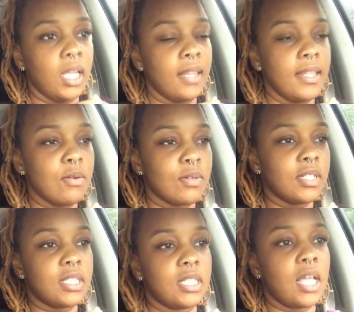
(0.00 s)
and they were
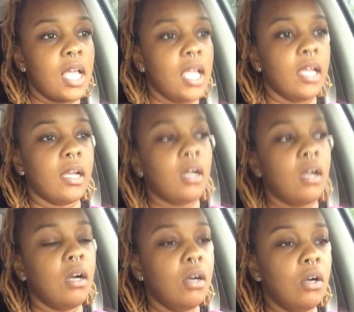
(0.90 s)
just like,
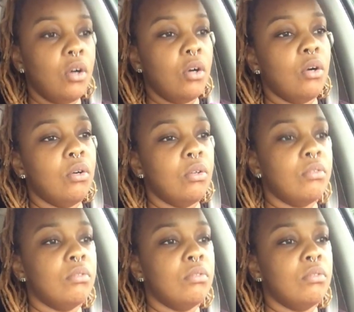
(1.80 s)
oh,